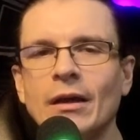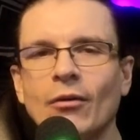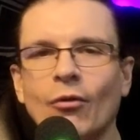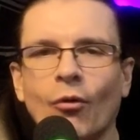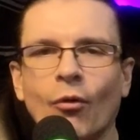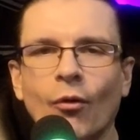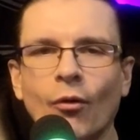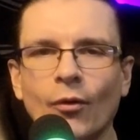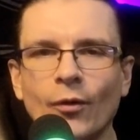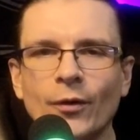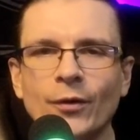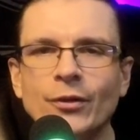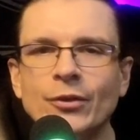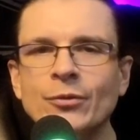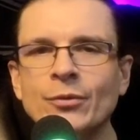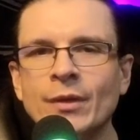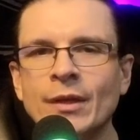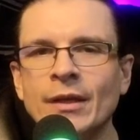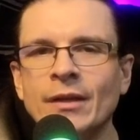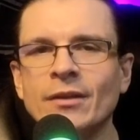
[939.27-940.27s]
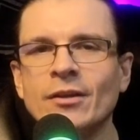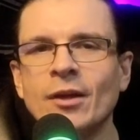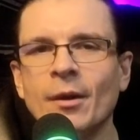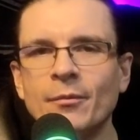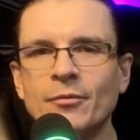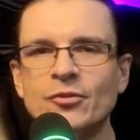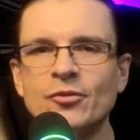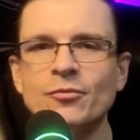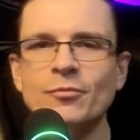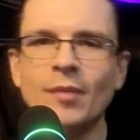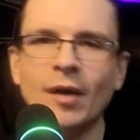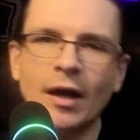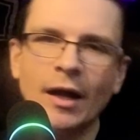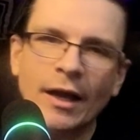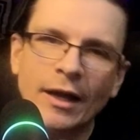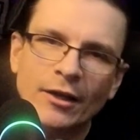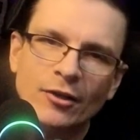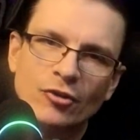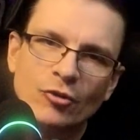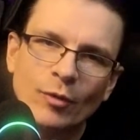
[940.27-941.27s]
or you can come to
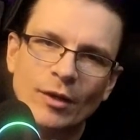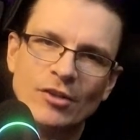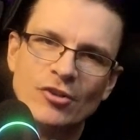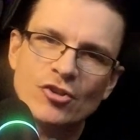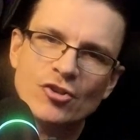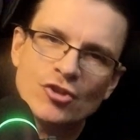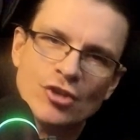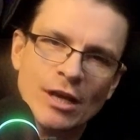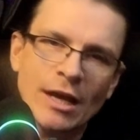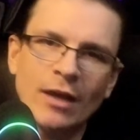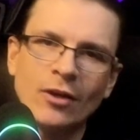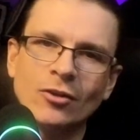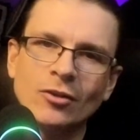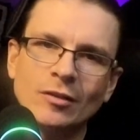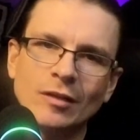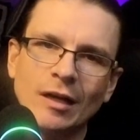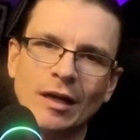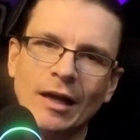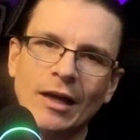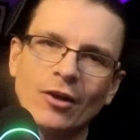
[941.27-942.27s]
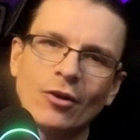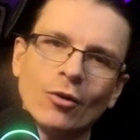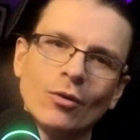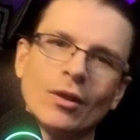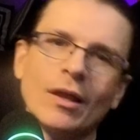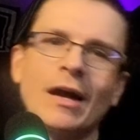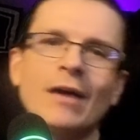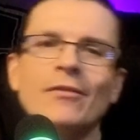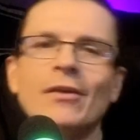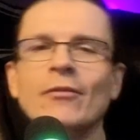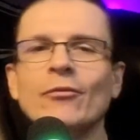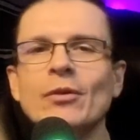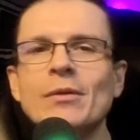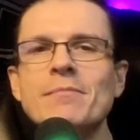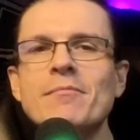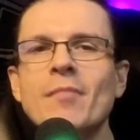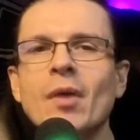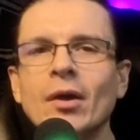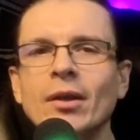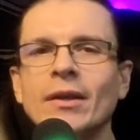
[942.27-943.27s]
my Twitch channel. I go live every
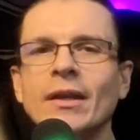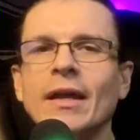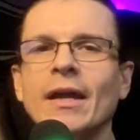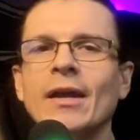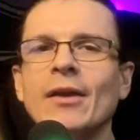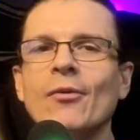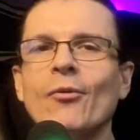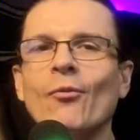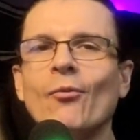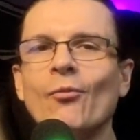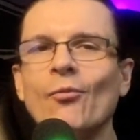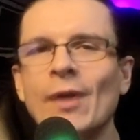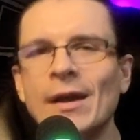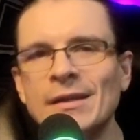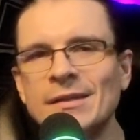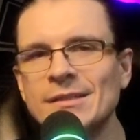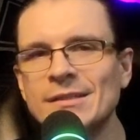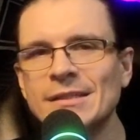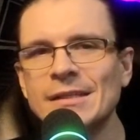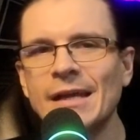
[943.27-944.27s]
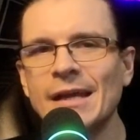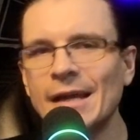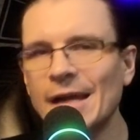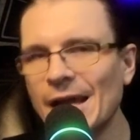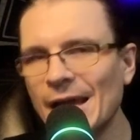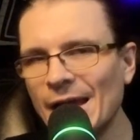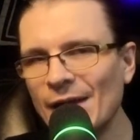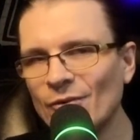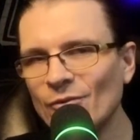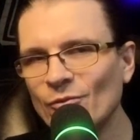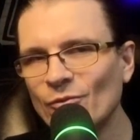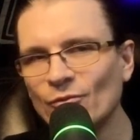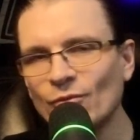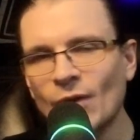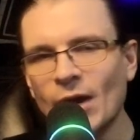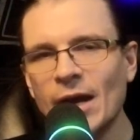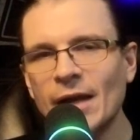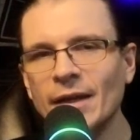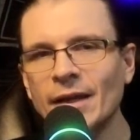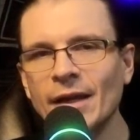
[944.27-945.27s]
Monday, Wednesday, and
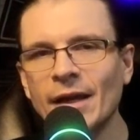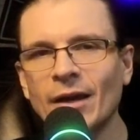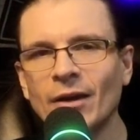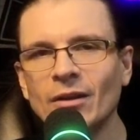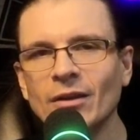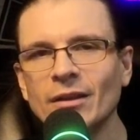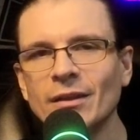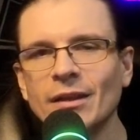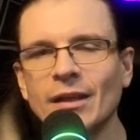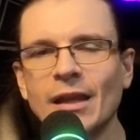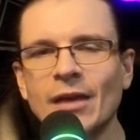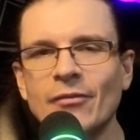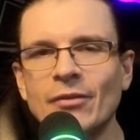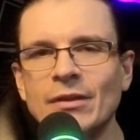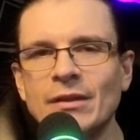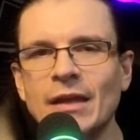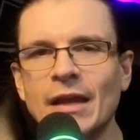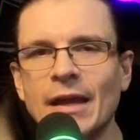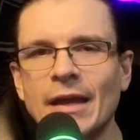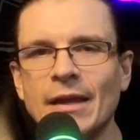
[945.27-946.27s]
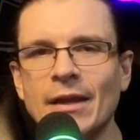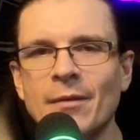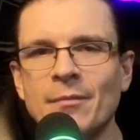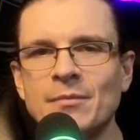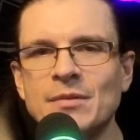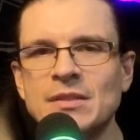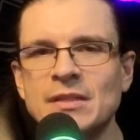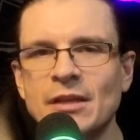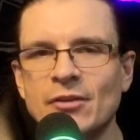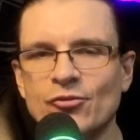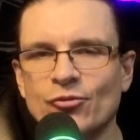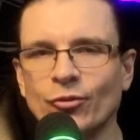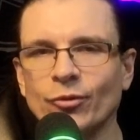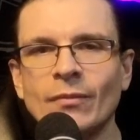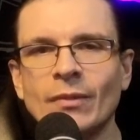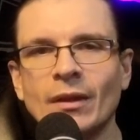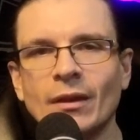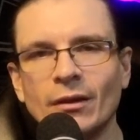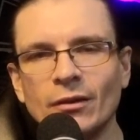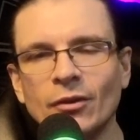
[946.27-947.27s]
Friday at 11 a.m.
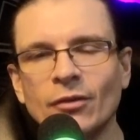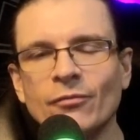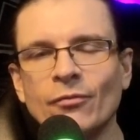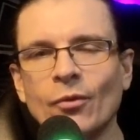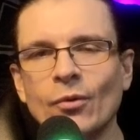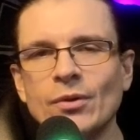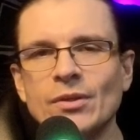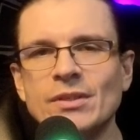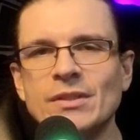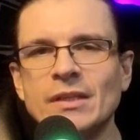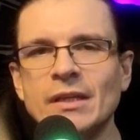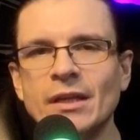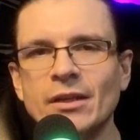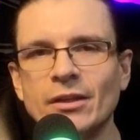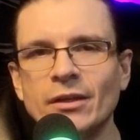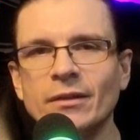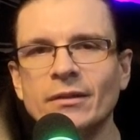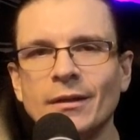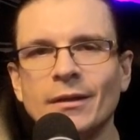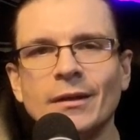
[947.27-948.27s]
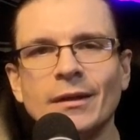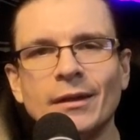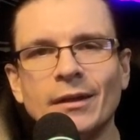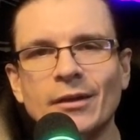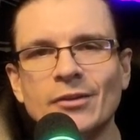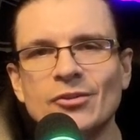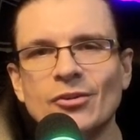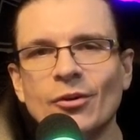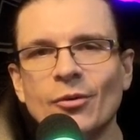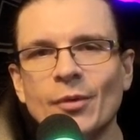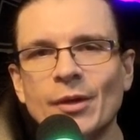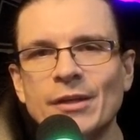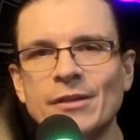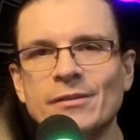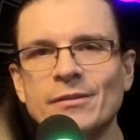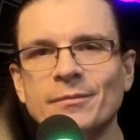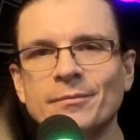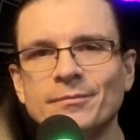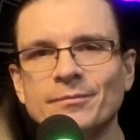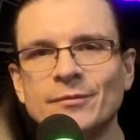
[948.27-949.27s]
Central. look forward to seeing you. And as
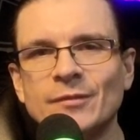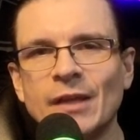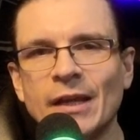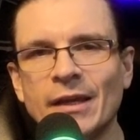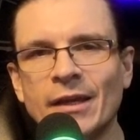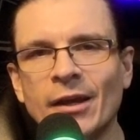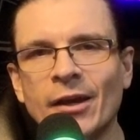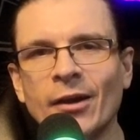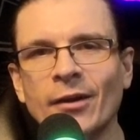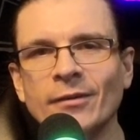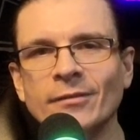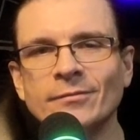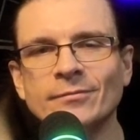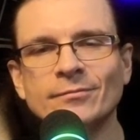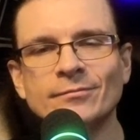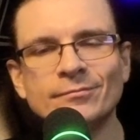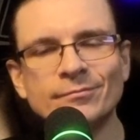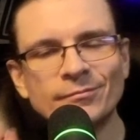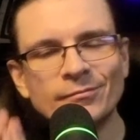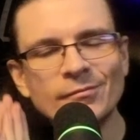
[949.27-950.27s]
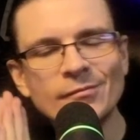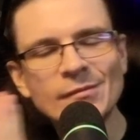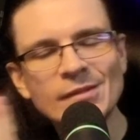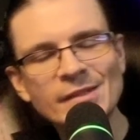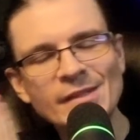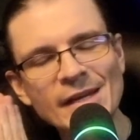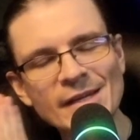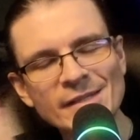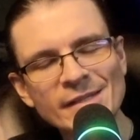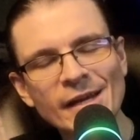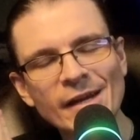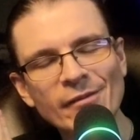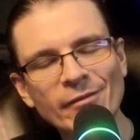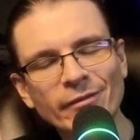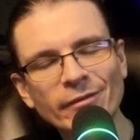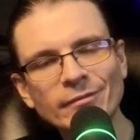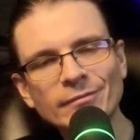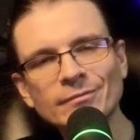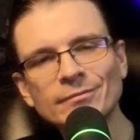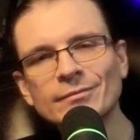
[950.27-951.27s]
always, take care, stay safe.
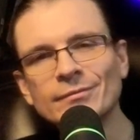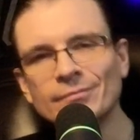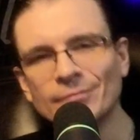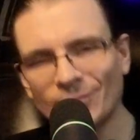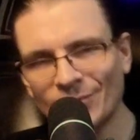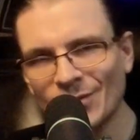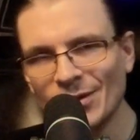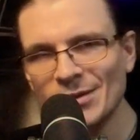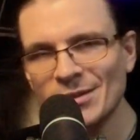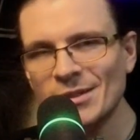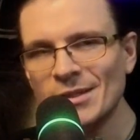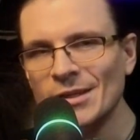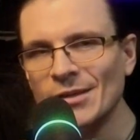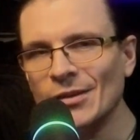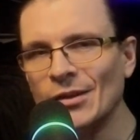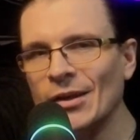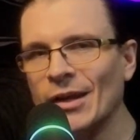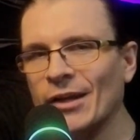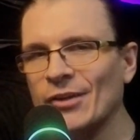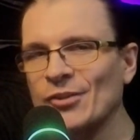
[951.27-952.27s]
See you in the next